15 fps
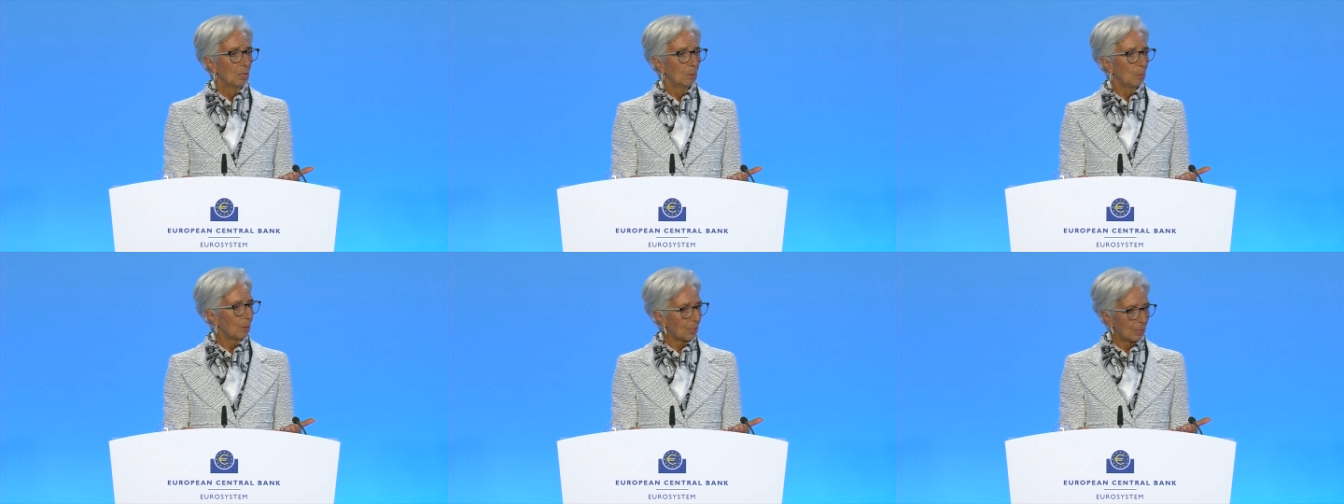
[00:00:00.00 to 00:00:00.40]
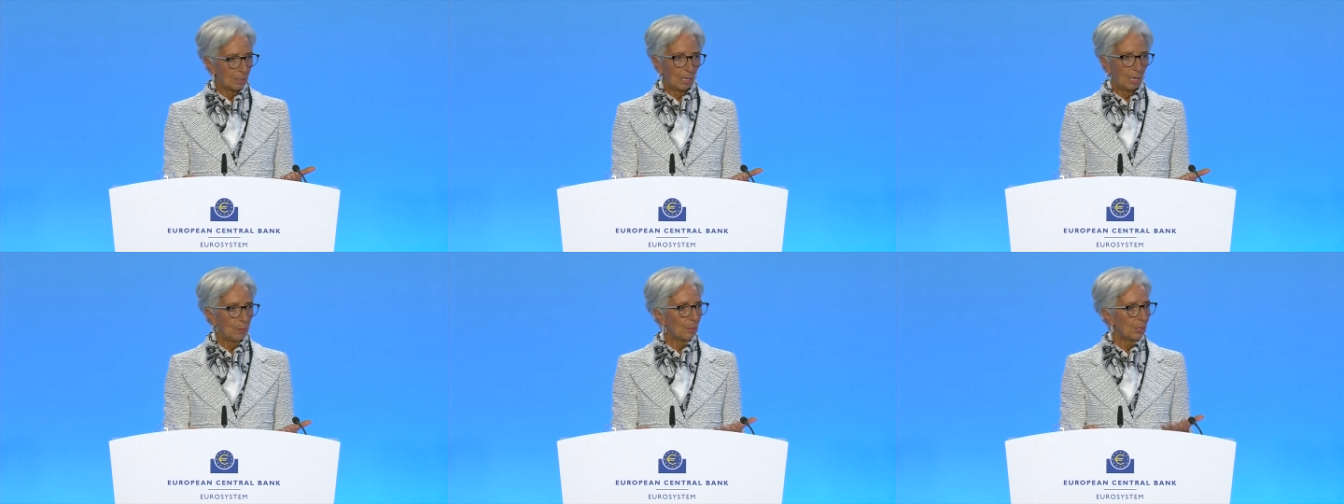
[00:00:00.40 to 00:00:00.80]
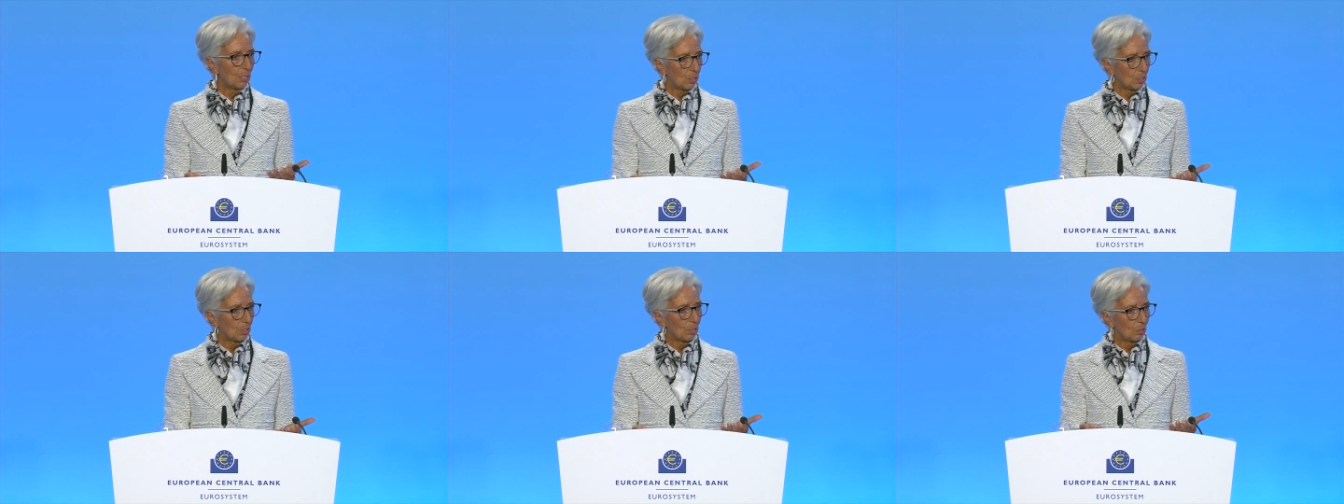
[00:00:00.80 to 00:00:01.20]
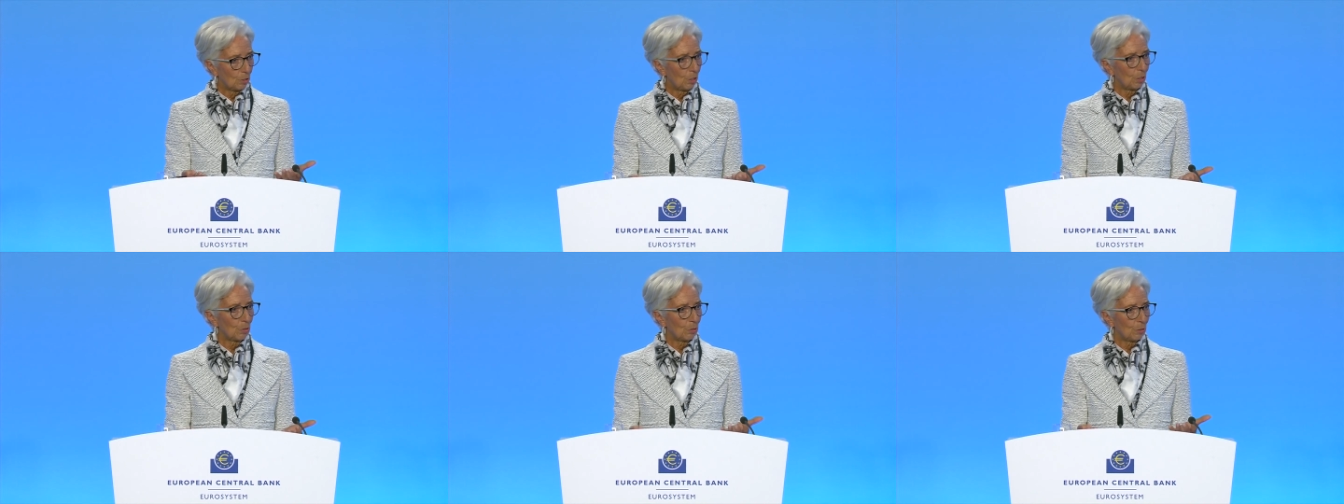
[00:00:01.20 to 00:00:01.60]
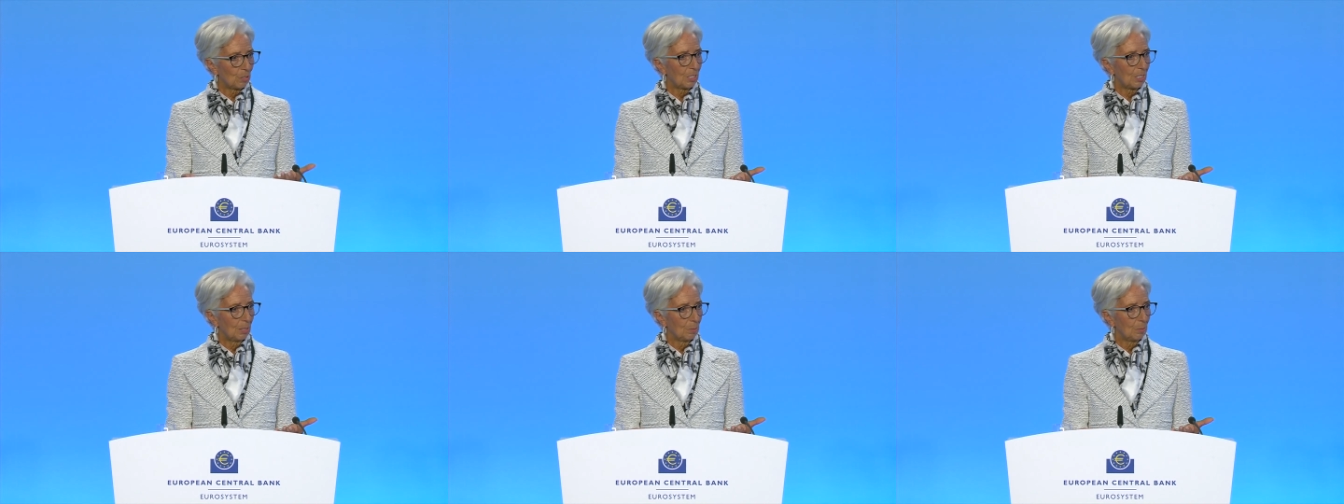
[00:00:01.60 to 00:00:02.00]
But now is not the
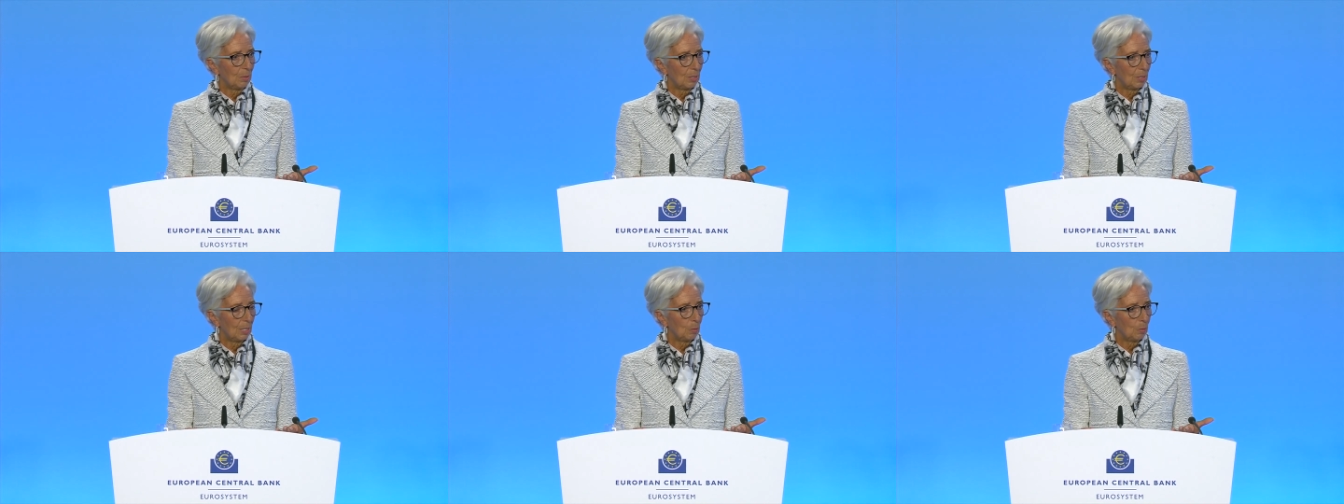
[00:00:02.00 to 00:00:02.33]
time,